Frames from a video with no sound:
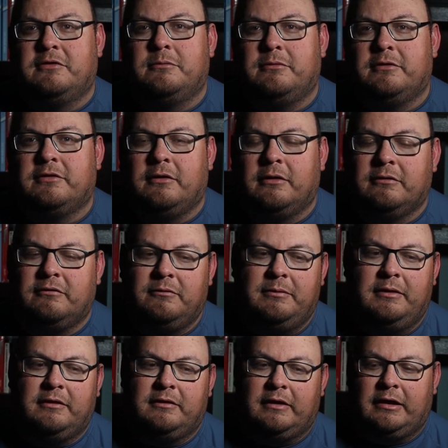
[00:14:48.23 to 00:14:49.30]
some results from
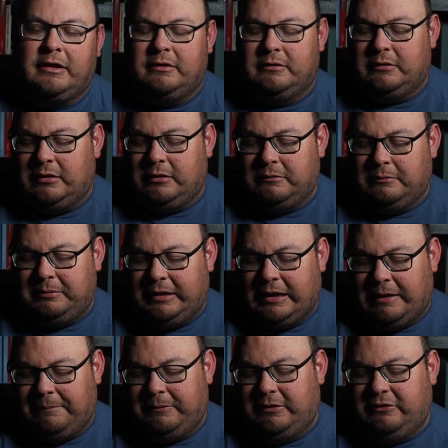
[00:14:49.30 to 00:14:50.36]
this, I'll be
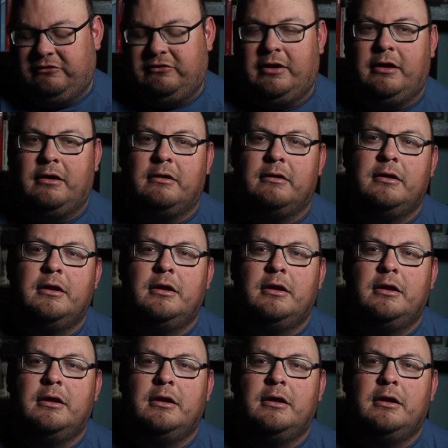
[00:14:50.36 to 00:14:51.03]
happy to share,